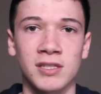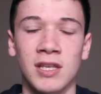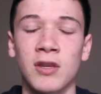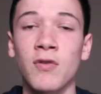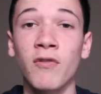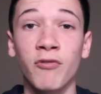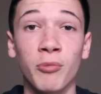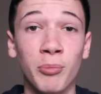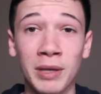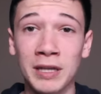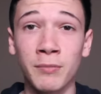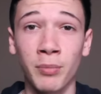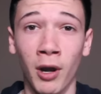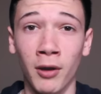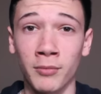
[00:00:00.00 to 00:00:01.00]
then you have a
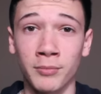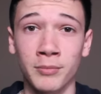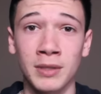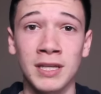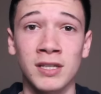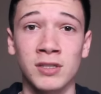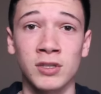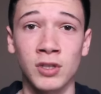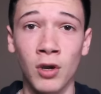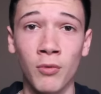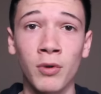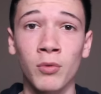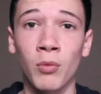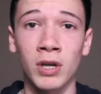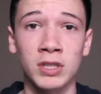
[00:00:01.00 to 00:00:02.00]
big problem because no
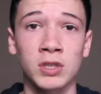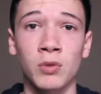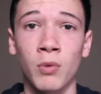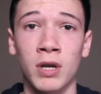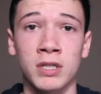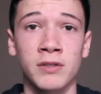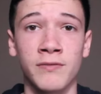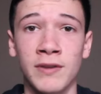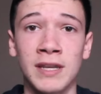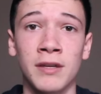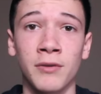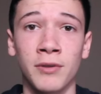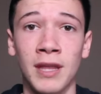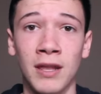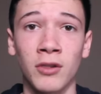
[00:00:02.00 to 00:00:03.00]
one wants to watch a
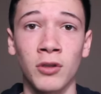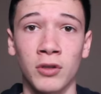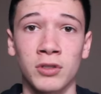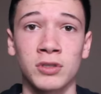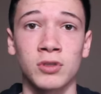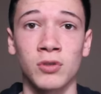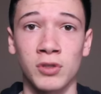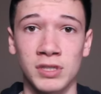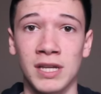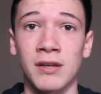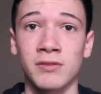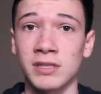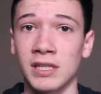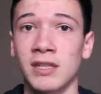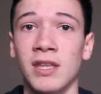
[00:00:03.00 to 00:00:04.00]
video that looks or
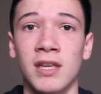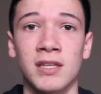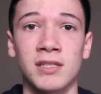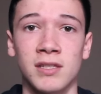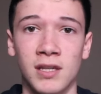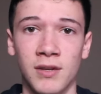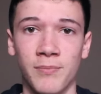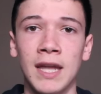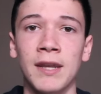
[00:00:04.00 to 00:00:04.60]
sounds like this.